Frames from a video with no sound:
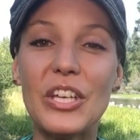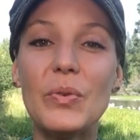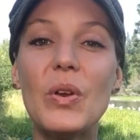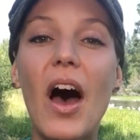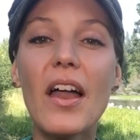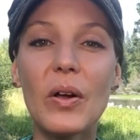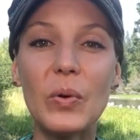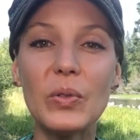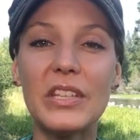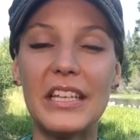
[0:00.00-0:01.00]
you not
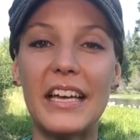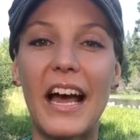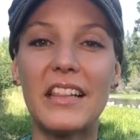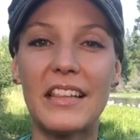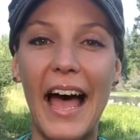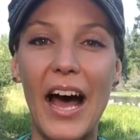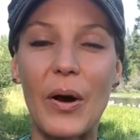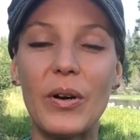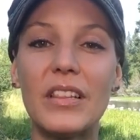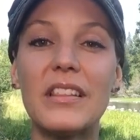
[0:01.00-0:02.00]
only
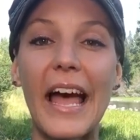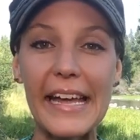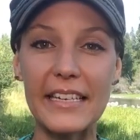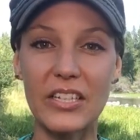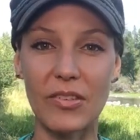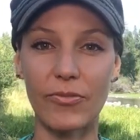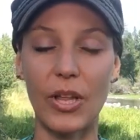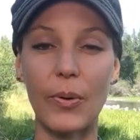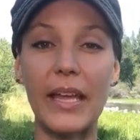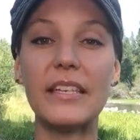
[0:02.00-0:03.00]
allow light to
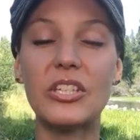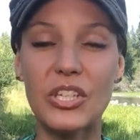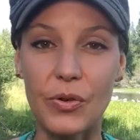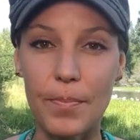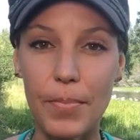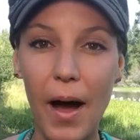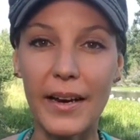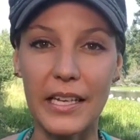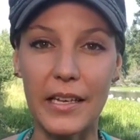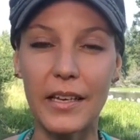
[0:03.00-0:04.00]
flow into your
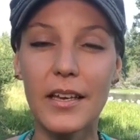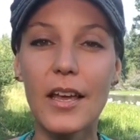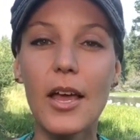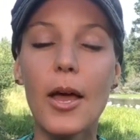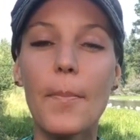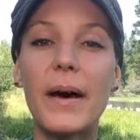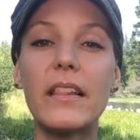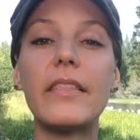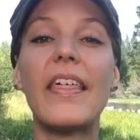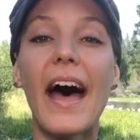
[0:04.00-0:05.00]
body,
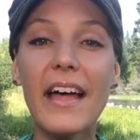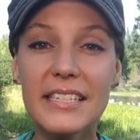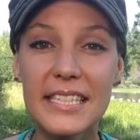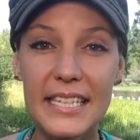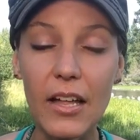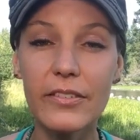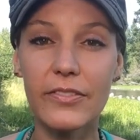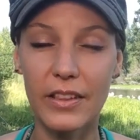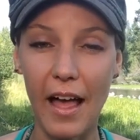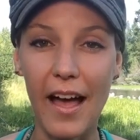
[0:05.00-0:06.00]
but that
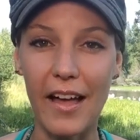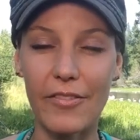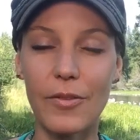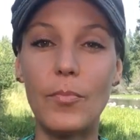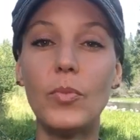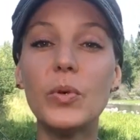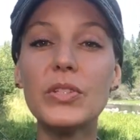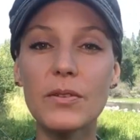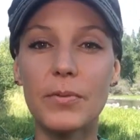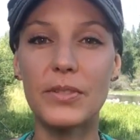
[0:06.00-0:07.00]
self love
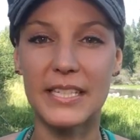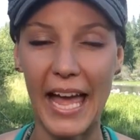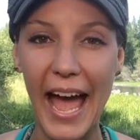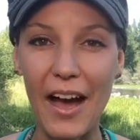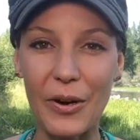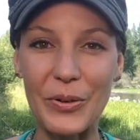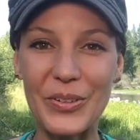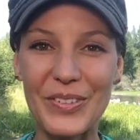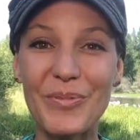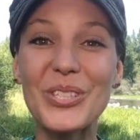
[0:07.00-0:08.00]
multiples
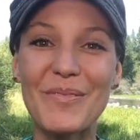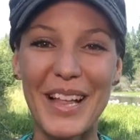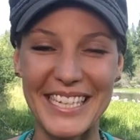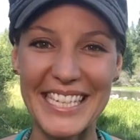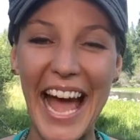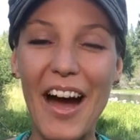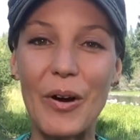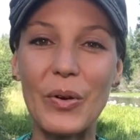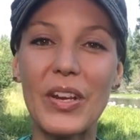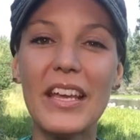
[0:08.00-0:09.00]
out, multiplies
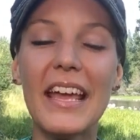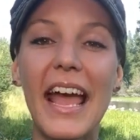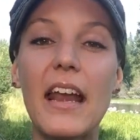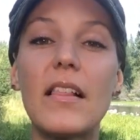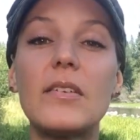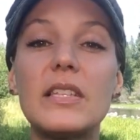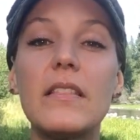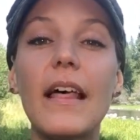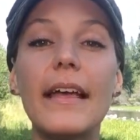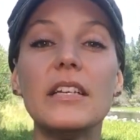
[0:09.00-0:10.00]
out, and allows
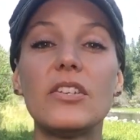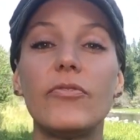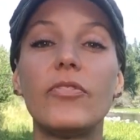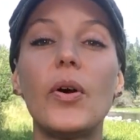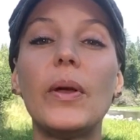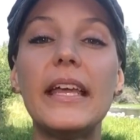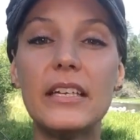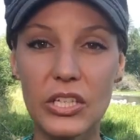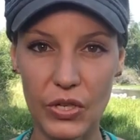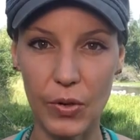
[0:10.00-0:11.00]
light to flow
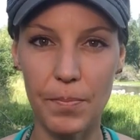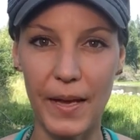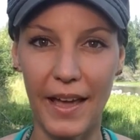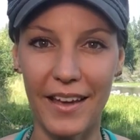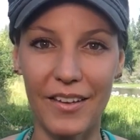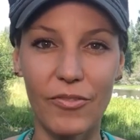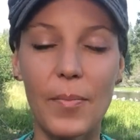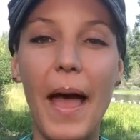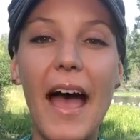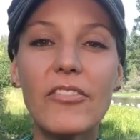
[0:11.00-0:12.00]
into your being
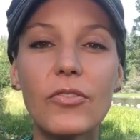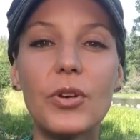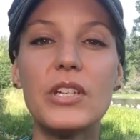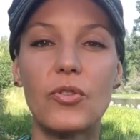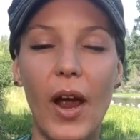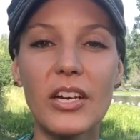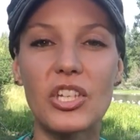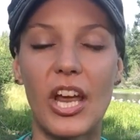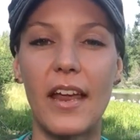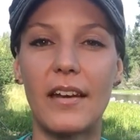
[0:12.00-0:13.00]
from every
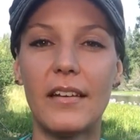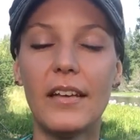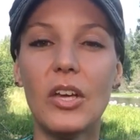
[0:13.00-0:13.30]
direction.